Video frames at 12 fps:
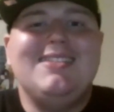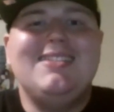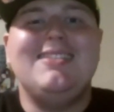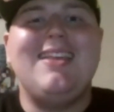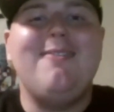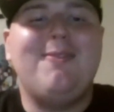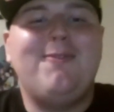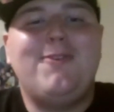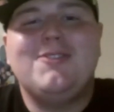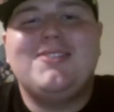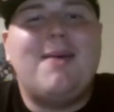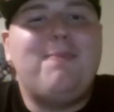this is it.
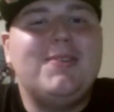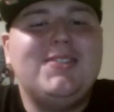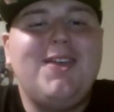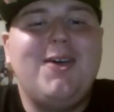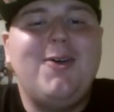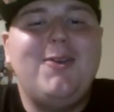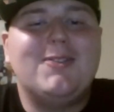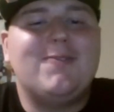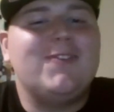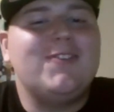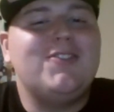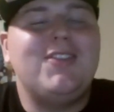First episode is
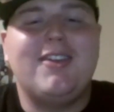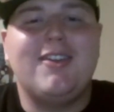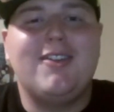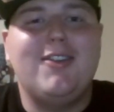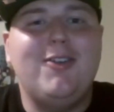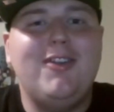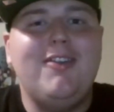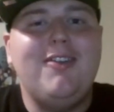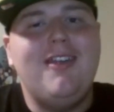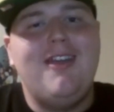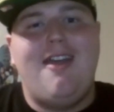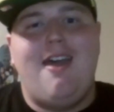officially
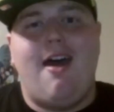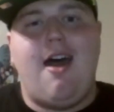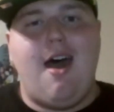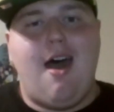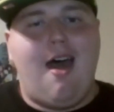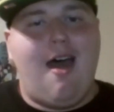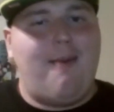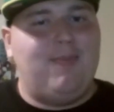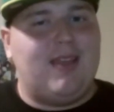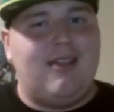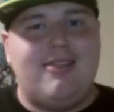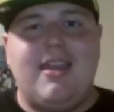concluded.
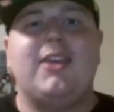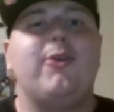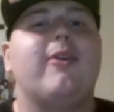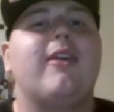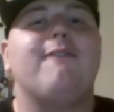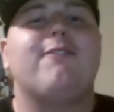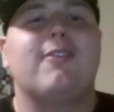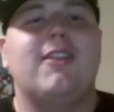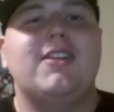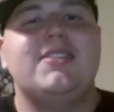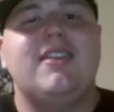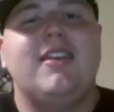Um, thank you again for
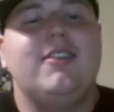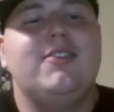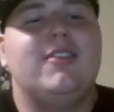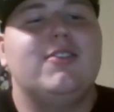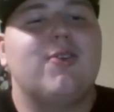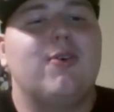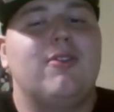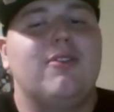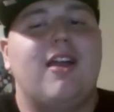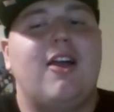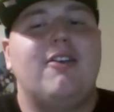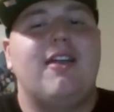listening to this whole
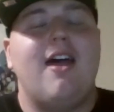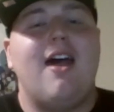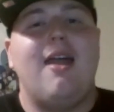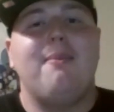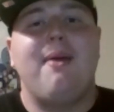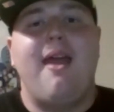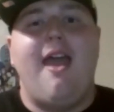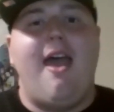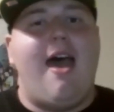entire time.